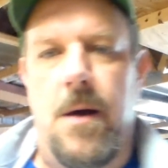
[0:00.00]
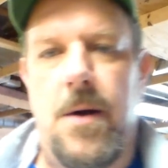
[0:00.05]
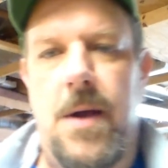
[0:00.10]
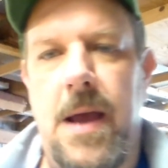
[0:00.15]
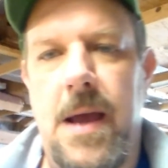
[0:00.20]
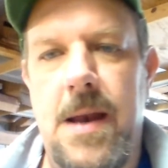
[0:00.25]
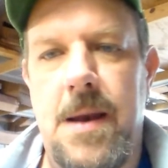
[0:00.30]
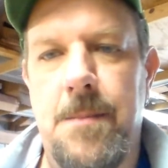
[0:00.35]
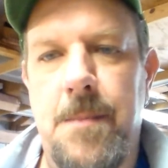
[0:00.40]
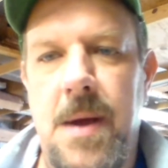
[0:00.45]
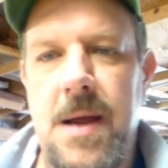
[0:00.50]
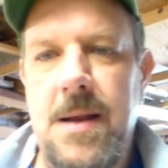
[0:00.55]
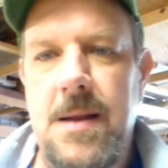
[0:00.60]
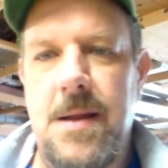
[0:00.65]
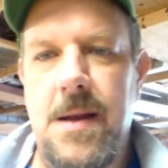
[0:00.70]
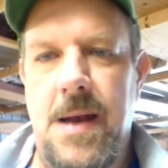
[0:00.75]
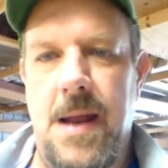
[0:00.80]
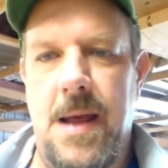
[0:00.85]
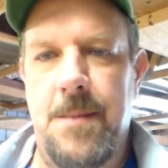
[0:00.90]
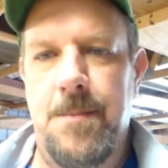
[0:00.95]
Okay, to make
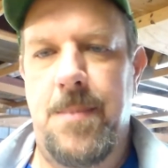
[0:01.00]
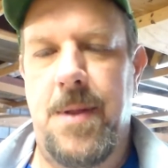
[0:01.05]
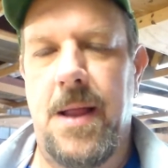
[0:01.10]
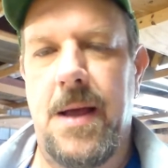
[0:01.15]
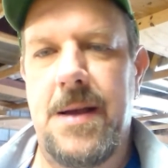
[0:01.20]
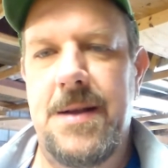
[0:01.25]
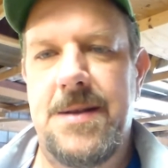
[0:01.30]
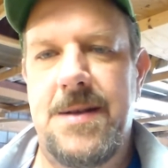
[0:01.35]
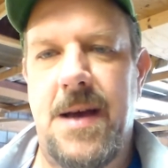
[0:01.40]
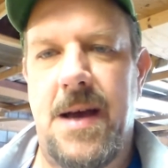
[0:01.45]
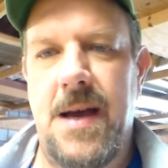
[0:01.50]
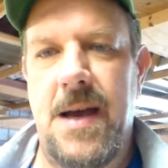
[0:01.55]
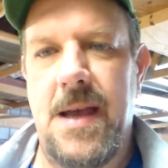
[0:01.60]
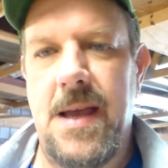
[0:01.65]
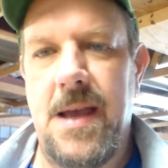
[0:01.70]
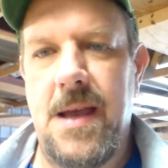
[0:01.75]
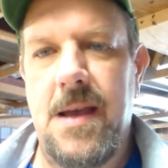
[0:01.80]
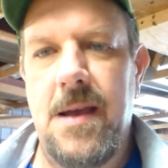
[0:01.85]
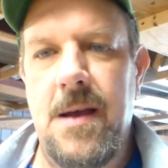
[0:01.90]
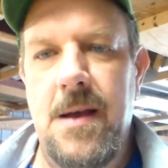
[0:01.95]
the nameplates,
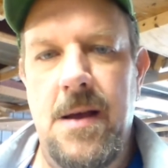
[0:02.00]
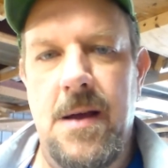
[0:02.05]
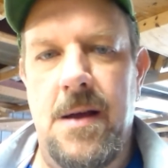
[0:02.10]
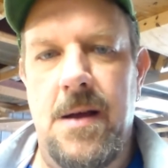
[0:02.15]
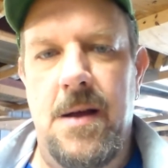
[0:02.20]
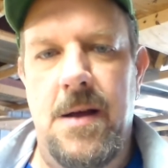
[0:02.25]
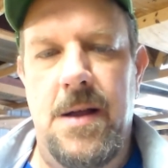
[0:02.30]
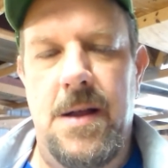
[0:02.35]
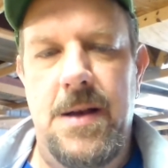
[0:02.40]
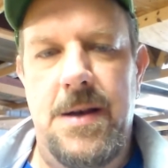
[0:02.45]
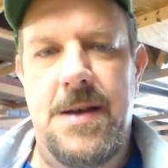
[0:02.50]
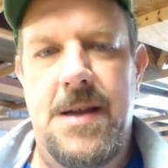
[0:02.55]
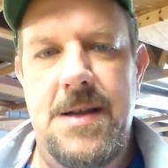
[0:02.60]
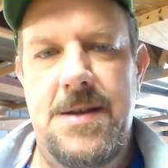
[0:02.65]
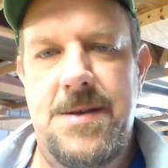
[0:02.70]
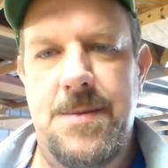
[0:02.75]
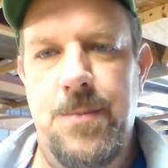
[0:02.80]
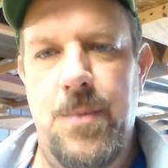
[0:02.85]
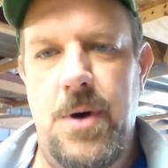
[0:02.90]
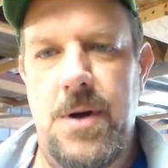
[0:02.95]
I
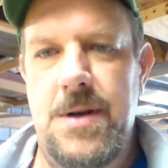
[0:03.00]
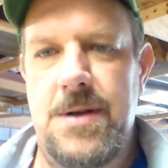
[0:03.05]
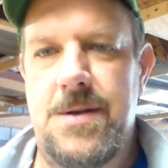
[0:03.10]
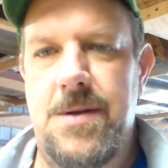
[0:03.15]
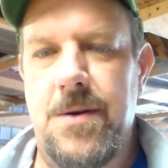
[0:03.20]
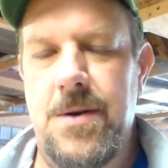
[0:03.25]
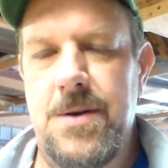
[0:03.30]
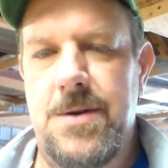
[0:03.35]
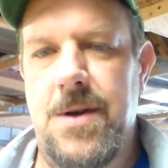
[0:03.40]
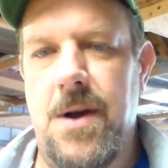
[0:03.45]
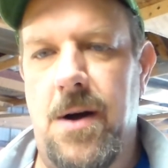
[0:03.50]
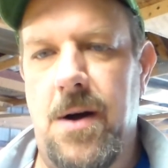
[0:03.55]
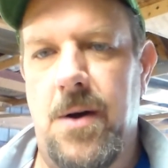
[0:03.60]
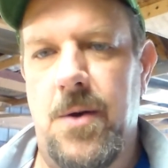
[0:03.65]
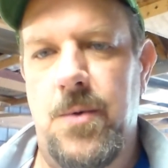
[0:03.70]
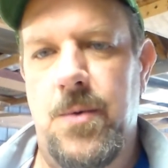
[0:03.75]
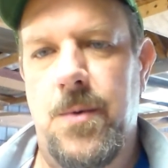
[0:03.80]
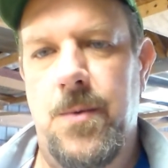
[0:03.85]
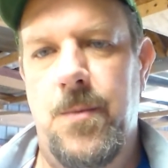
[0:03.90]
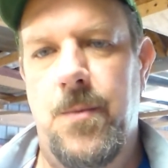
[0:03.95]
did some research
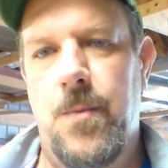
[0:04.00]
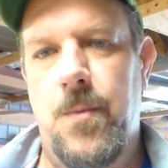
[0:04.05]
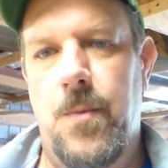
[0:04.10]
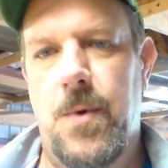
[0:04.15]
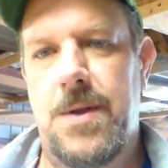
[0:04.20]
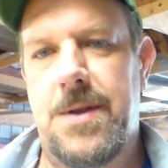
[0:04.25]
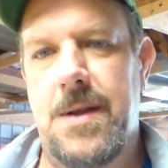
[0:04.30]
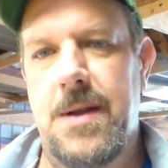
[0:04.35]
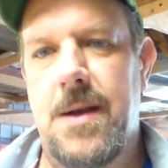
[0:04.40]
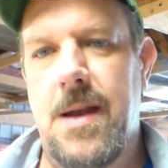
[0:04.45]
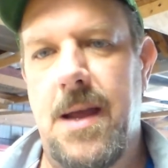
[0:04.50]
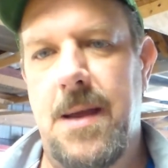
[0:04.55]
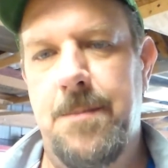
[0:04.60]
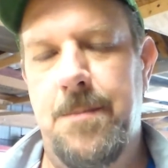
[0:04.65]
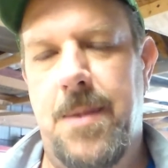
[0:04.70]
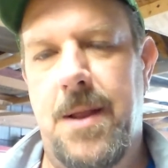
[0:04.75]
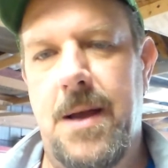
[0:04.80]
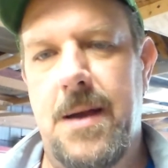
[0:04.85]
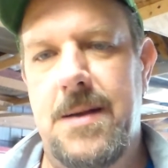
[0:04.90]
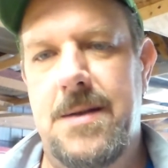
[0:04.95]
on what the
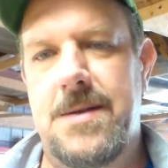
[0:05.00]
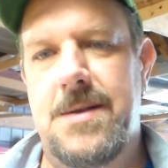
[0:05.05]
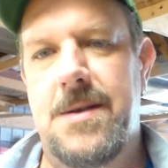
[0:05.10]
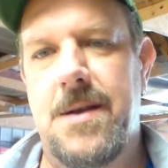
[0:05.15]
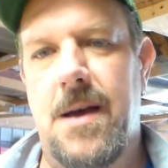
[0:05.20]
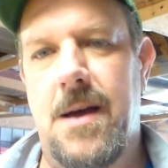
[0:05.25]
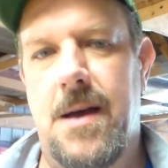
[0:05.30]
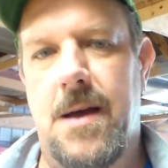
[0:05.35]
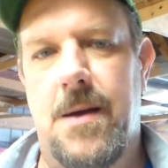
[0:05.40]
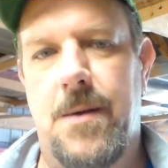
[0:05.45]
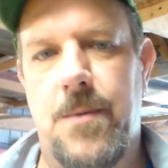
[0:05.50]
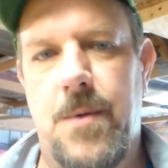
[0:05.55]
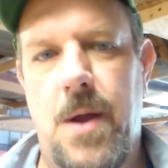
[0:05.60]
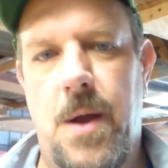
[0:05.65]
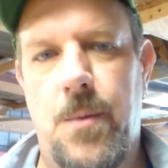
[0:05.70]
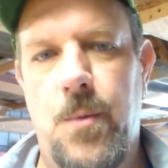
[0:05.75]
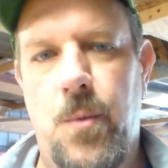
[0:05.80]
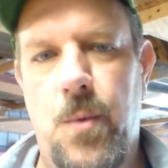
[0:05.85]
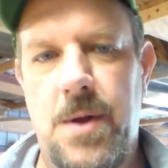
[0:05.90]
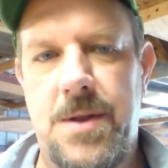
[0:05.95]
nameplates,
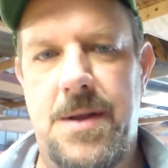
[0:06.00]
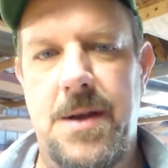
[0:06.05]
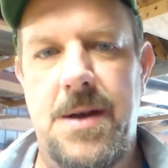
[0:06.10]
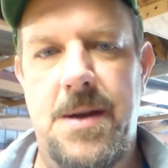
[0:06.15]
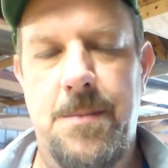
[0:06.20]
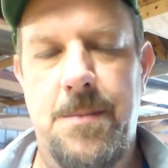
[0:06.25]
what the